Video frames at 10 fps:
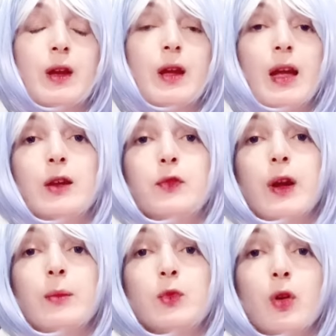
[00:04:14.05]
And
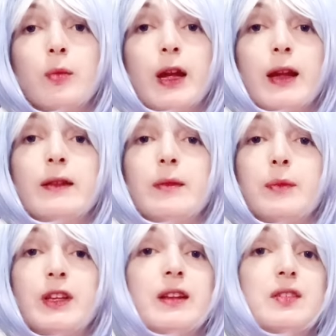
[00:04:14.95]
femdom and
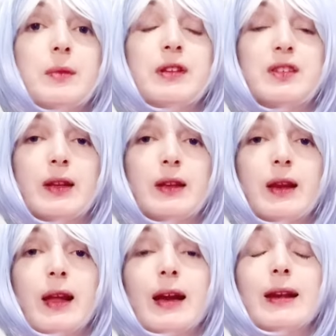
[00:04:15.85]
BDSM in
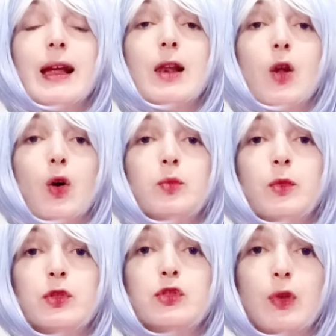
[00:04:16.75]
general are a lot
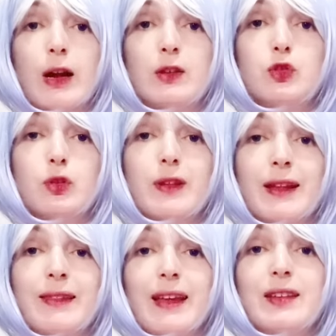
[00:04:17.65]
more structured
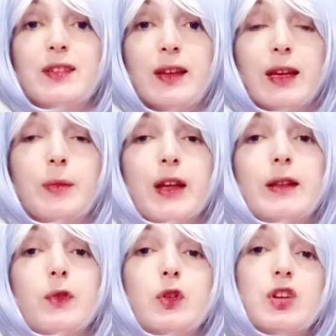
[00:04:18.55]
than they seem. And
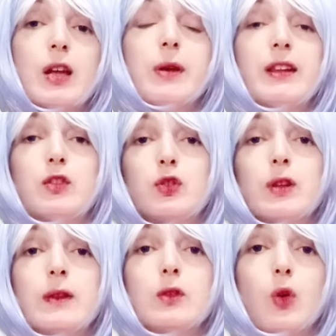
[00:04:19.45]
if you say, but
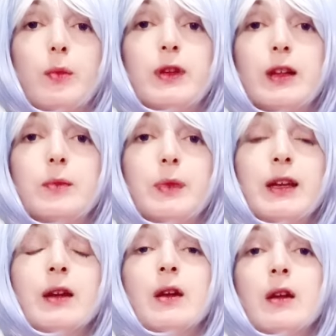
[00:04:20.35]
shouldn't the dominant
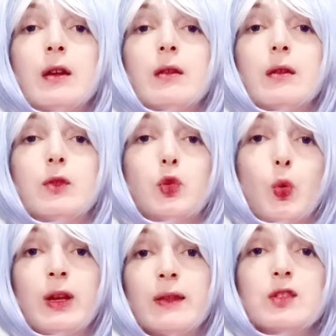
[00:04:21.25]
be
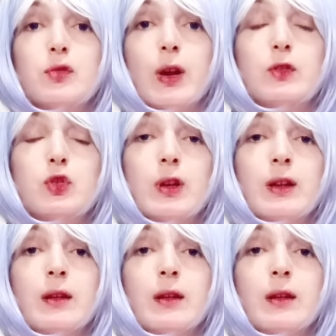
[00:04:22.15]
doing the structuring?